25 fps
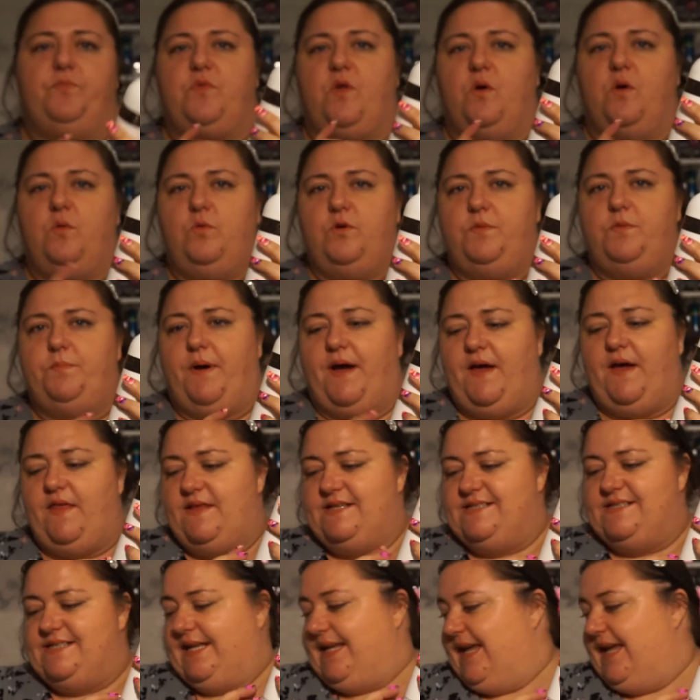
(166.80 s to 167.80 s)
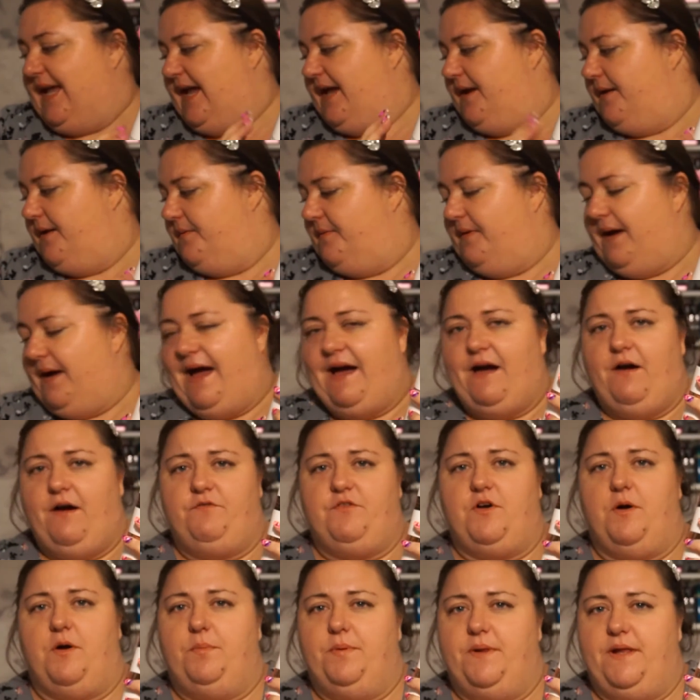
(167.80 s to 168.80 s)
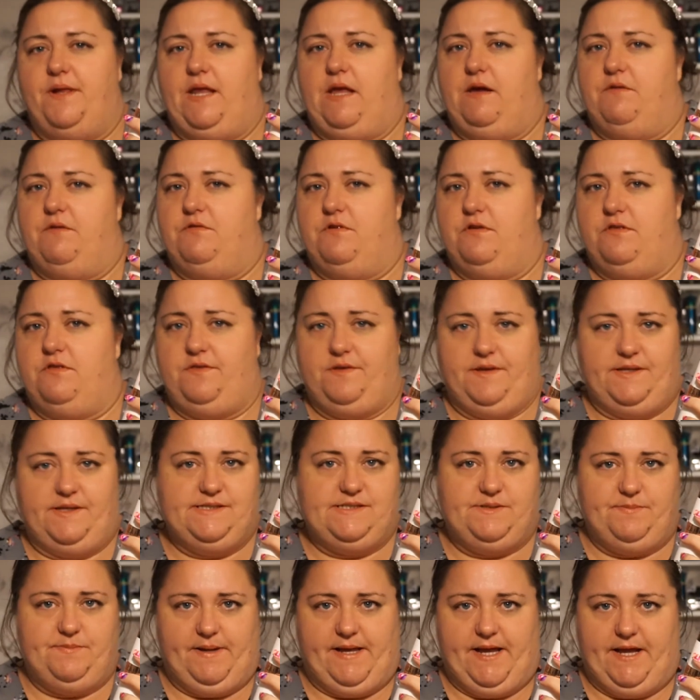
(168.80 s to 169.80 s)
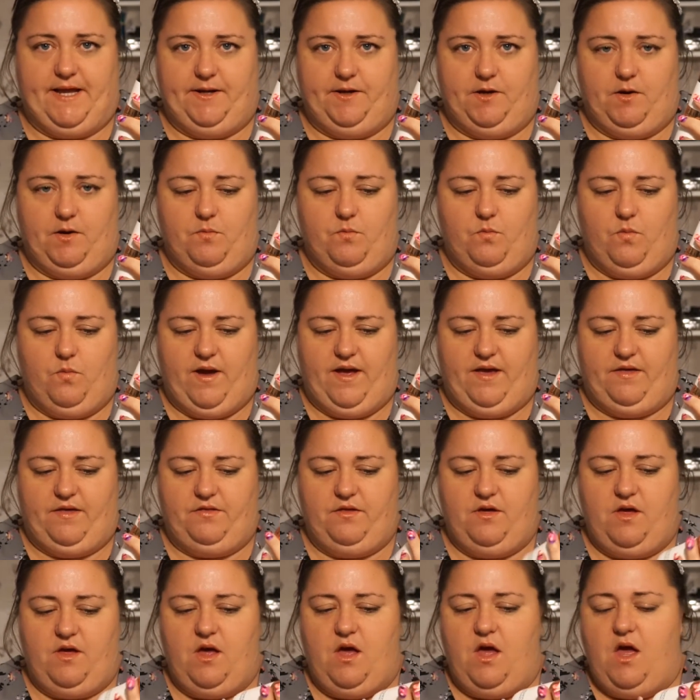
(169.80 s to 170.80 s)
Would buy this again. Have got plenty of other things to be getting on with.